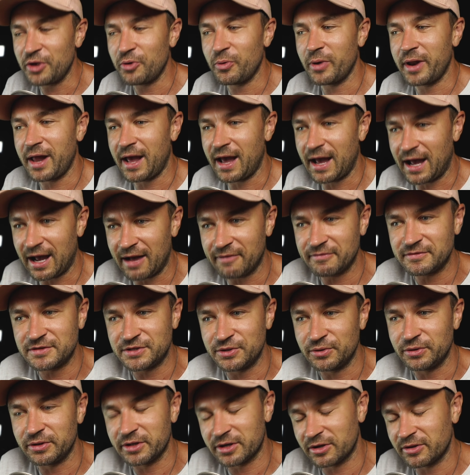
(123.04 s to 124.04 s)
you would have
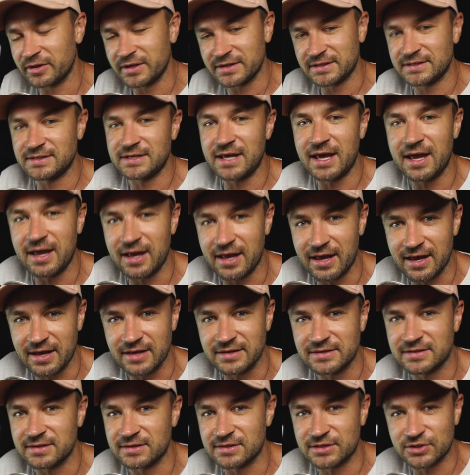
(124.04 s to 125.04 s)
to literally say
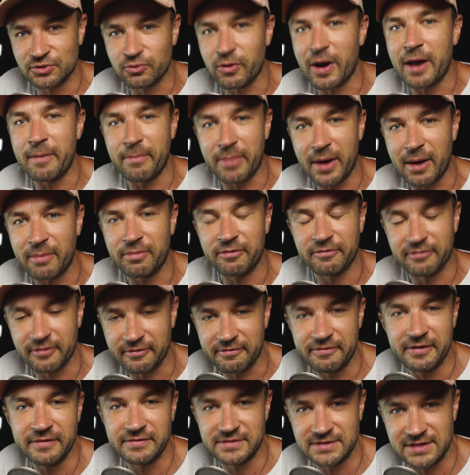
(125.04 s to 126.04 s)
is swipe up for
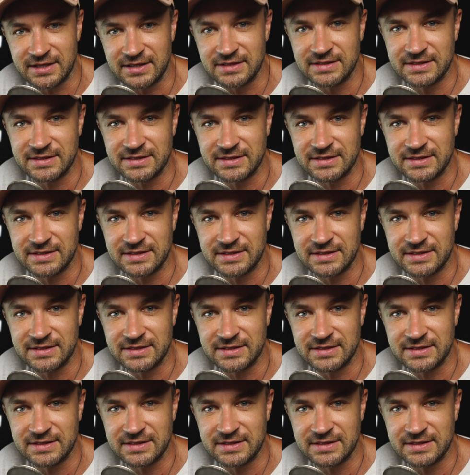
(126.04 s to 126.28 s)
15